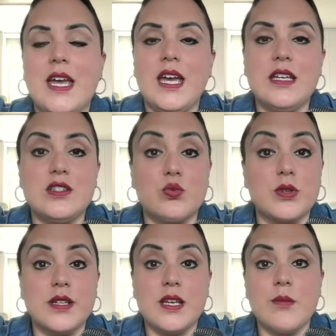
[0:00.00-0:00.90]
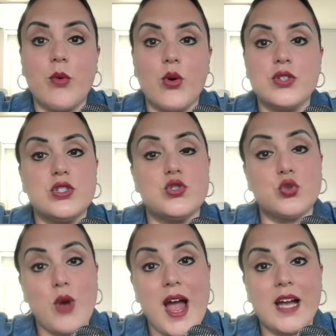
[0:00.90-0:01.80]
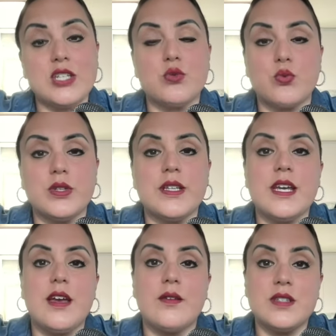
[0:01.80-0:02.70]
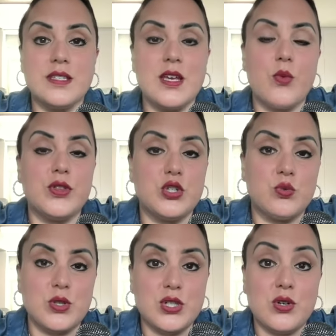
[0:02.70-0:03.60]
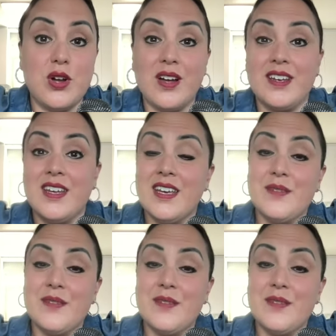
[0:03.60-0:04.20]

and it's really important to track to really see what your return on